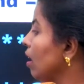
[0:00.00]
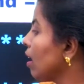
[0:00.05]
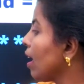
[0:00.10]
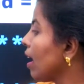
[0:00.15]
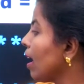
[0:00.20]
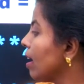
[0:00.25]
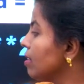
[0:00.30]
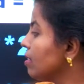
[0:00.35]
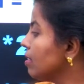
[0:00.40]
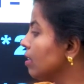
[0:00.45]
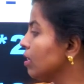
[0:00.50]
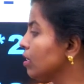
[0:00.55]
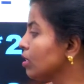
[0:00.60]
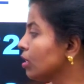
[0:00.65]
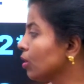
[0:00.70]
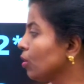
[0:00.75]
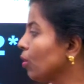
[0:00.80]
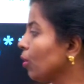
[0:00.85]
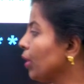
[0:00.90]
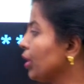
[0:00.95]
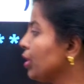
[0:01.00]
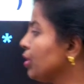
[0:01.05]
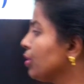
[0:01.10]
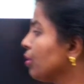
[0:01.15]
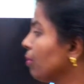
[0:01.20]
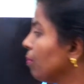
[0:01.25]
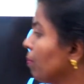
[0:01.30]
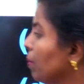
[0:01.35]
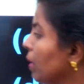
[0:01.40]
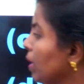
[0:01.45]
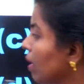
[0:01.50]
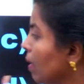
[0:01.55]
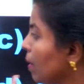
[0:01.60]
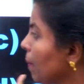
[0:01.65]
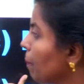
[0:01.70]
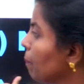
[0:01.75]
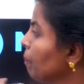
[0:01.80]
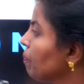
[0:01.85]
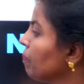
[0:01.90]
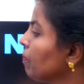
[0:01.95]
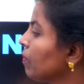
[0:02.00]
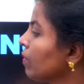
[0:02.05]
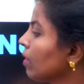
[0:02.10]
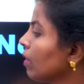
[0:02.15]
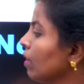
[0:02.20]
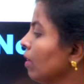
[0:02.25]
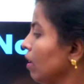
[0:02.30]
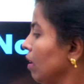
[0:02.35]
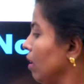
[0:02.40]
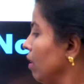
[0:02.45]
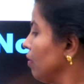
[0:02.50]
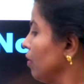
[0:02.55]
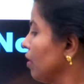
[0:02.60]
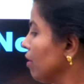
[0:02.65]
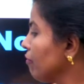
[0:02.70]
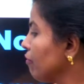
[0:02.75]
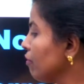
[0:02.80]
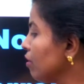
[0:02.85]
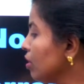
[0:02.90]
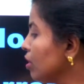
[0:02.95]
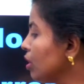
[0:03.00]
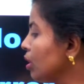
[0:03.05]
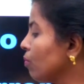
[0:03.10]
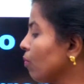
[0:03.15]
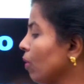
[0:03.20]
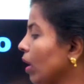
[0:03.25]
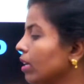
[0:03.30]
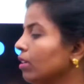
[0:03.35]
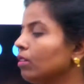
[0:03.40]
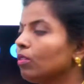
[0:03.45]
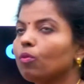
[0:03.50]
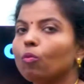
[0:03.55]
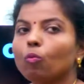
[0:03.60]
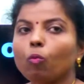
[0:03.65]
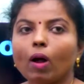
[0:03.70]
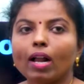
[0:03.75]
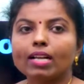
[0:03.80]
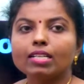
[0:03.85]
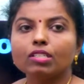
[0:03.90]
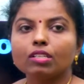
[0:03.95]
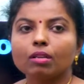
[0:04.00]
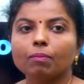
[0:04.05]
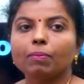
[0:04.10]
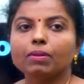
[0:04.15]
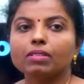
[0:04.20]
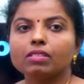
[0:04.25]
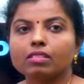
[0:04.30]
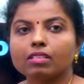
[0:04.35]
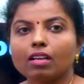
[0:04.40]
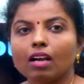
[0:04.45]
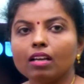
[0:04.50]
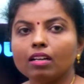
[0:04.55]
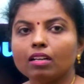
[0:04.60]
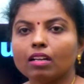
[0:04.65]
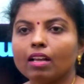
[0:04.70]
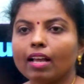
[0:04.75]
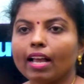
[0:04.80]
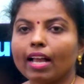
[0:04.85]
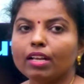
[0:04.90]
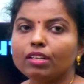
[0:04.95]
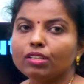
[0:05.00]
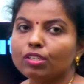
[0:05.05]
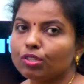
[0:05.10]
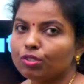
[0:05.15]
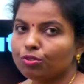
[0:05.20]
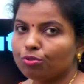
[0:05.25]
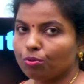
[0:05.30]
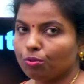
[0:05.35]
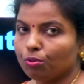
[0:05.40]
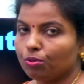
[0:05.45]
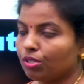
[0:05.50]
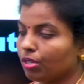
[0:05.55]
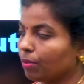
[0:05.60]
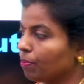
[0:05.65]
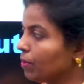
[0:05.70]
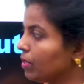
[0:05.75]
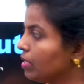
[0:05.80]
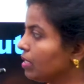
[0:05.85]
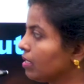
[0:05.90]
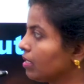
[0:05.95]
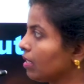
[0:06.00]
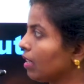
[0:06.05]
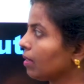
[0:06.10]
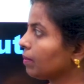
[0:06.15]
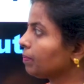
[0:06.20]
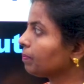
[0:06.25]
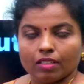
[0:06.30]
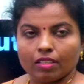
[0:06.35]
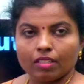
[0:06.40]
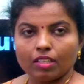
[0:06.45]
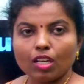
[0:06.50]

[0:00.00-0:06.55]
answer is going to be the first one, 1 triple star and 2 triple star.